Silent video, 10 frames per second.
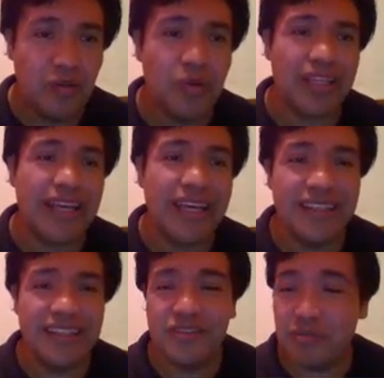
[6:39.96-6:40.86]
well,
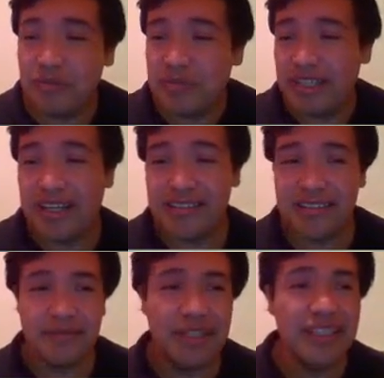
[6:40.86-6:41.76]
any, you remember it has
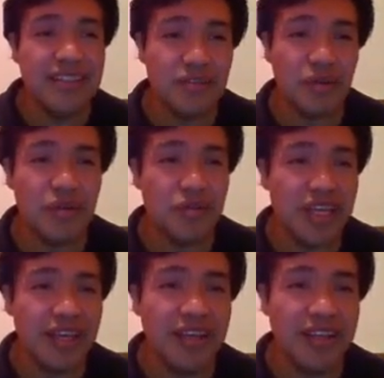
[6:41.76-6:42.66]
three meanings. We use
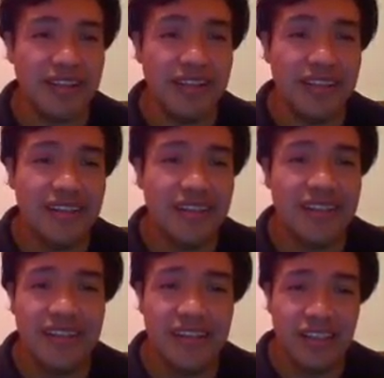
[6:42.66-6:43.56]
any
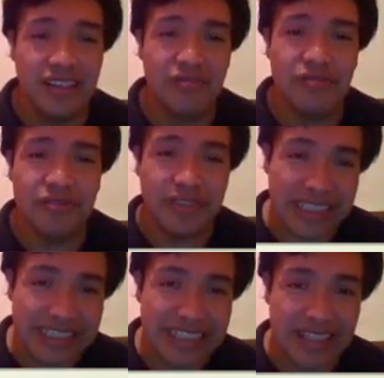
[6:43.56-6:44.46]

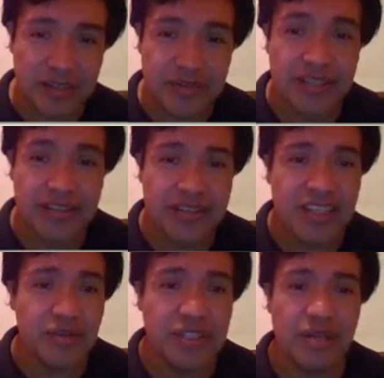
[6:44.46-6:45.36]
in negative
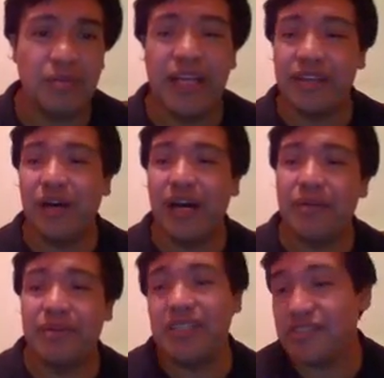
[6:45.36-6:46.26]
sentences. For example, I don't
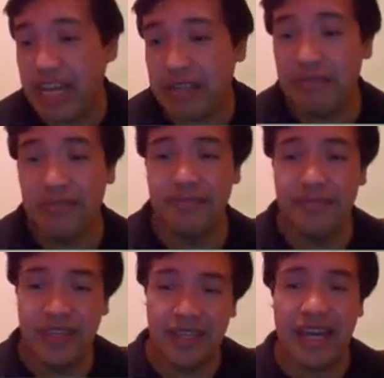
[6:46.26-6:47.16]
have any time.
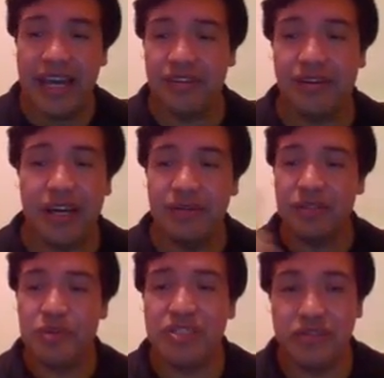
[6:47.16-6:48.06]
I don't have any
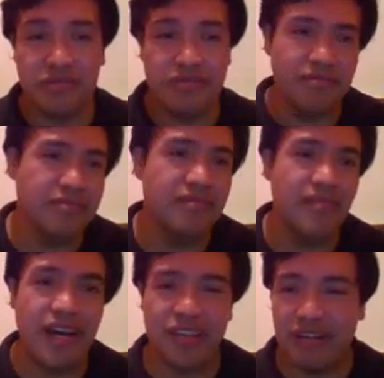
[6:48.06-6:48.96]
question.
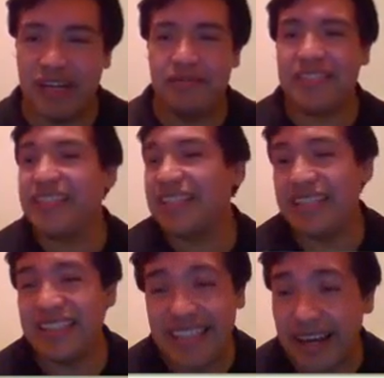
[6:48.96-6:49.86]
I don't have any
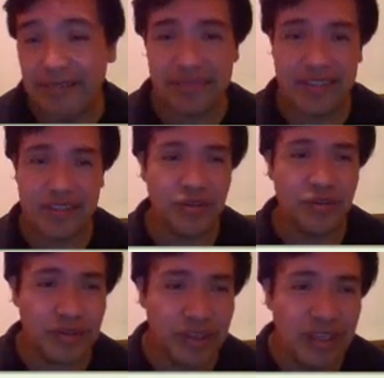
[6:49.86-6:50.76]
idea, and so on.
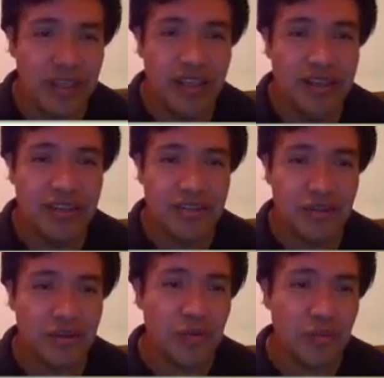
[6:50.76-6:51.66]

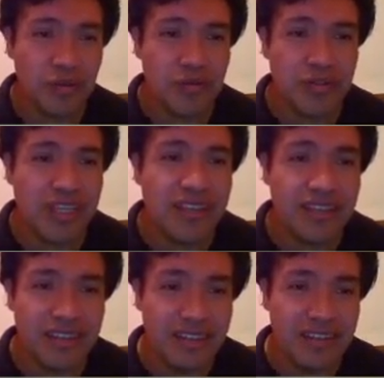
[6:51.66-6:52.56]
So we use
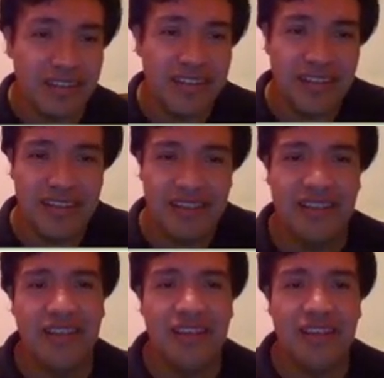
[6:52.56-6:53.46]
any
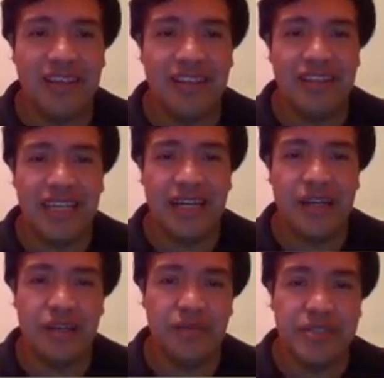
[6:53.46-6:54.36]
in
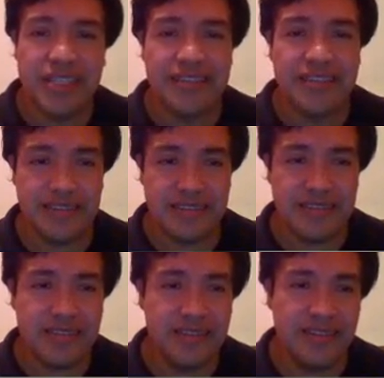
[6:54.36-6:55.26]
negative sentences.